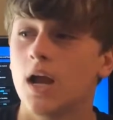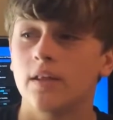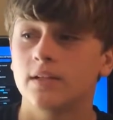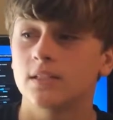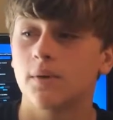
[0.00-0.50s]

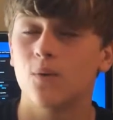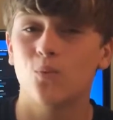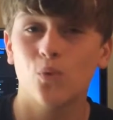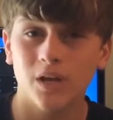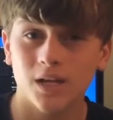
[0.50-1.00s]
I think it's about
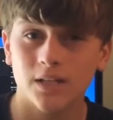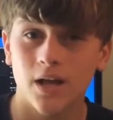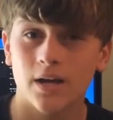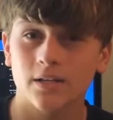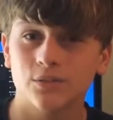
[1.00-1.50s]
1
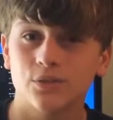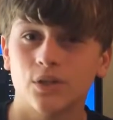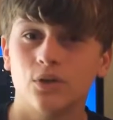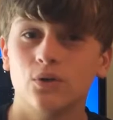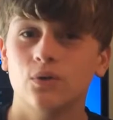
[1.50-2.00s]
o'clock,
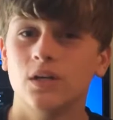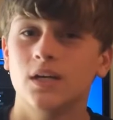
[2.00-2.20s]
so